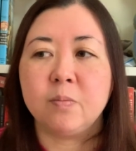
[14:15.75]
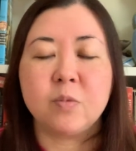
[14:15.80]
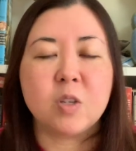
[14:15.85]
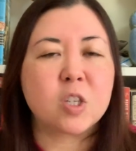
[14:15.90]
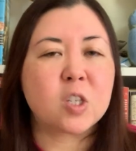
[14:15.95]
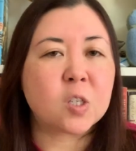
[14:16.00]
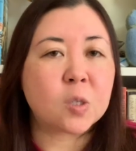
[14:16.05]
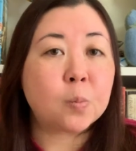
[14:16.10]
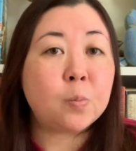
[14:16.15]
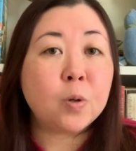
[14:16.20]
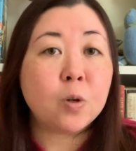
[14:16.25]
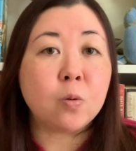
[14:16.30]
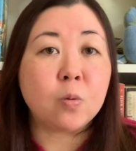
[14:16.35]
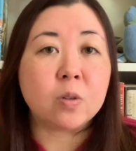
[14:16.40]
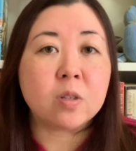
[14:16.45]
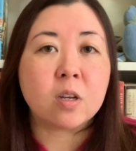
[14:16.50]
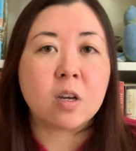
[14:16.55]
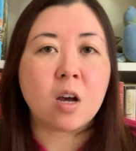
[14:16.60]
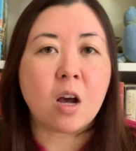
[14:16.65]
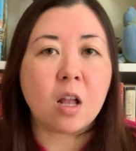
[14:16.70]

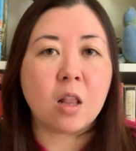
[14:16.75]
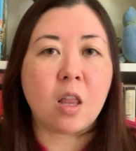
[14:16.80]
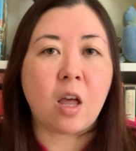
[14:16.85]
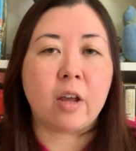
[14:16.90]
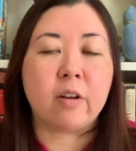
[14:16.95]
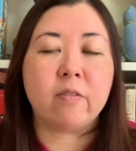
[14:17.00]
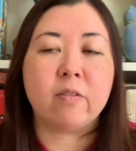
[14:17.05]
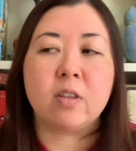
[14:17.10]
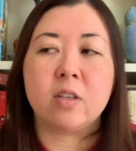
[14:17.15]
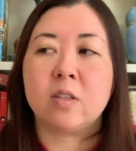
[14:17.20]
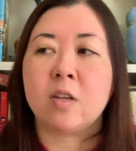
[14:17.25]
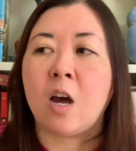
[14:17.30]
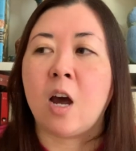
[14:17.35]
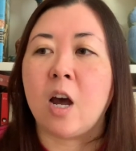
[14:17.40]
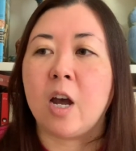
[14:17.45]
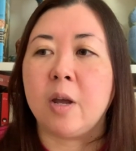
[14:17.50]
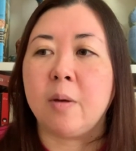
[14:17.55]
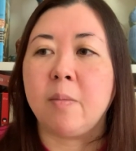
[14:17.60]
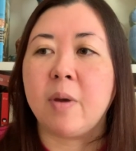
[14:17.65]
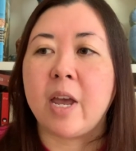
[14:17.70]
spooked a lot of the
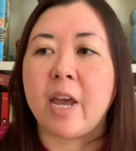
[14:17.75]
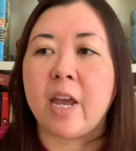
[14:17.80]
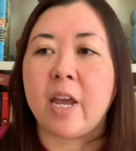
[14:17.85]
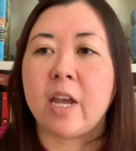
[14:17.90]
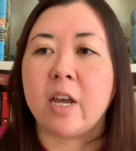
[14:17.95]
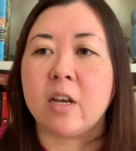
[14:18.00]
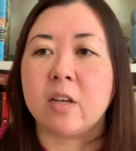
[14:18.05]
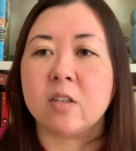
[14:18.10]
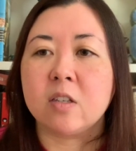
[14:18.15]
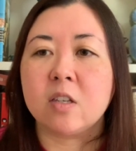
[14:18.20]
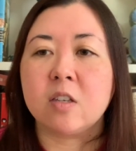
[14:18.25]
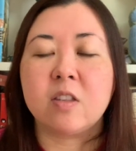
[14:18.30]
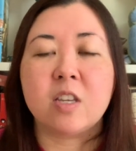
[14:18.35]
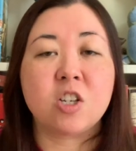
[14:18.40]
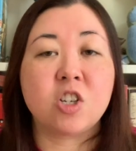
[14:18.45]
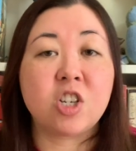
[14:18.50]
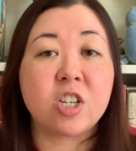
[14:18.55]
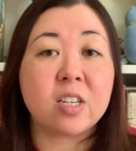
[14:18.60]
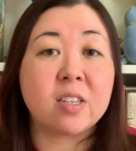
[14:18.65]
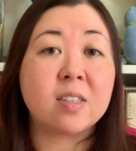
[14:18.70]
time, and then
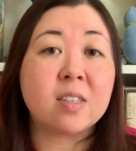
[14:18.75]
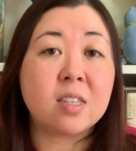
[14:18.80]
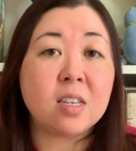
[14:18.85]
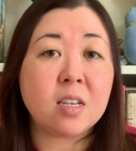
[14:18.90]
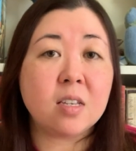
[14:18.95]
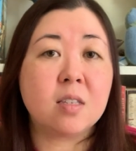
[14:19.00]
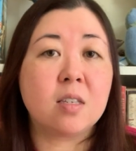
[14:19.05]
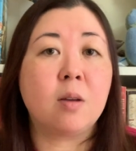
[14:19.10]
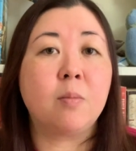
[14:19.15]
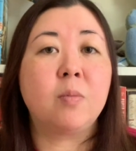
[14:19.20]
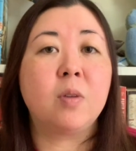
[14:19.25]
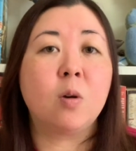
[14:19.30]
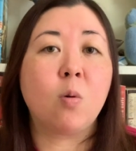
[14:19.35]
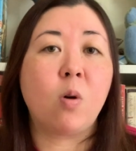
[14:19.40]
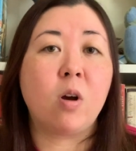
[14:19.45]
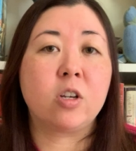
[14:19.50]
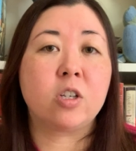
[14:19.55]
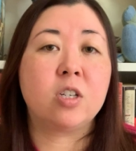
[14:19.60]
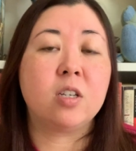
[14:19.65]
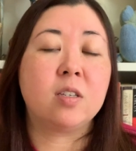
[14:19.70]
she sees something
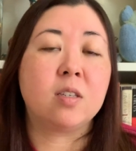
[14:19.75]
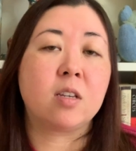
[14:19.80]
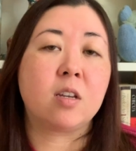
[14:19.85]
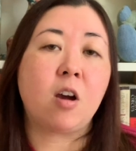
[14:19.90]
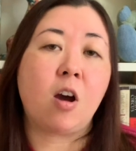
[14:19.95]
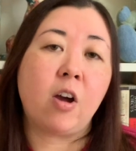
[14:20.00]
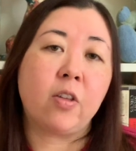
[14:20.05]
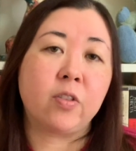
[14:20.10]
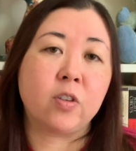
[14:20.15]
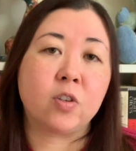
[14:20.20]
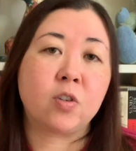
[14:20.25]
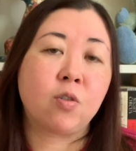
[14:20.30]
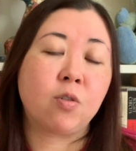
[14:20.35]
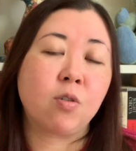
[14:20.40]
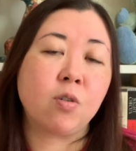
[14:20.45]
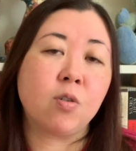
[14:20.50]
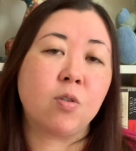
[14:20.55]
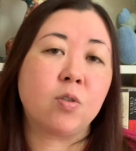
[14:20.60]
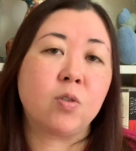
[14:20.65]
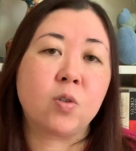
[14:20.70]
while she's on this
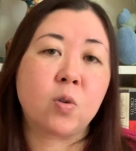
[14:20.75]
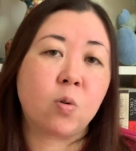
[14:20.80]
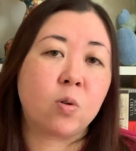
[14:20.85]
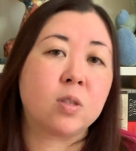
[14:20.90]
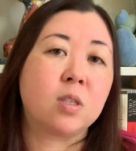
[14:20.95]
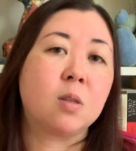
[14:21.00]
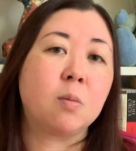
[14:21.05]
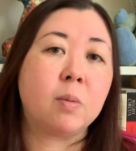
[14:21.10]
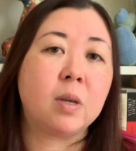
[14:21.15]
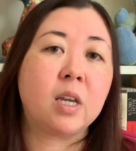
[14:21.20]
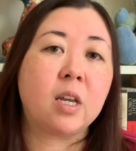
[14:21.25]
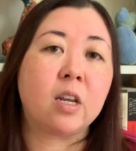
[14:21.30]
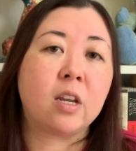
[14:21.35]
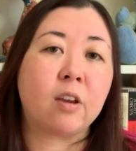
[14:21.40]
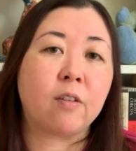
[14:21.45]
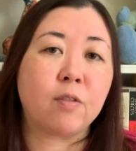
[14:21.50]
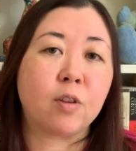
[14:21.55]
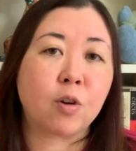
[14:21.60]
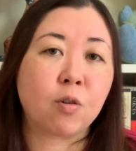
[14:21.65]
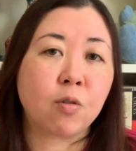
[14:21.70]
cruise towards the beginning
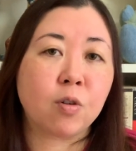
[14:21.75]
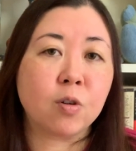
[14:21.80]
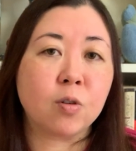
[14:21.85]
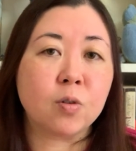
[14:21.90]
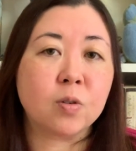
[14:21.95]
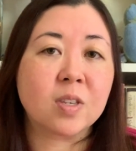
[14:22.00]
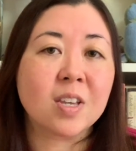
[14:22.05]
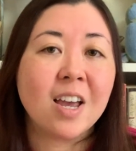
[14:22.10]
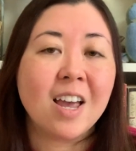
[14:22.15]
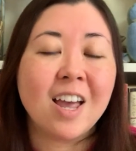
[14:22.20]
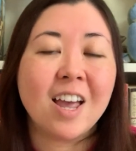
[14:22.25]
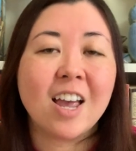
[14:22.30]
of the cruise,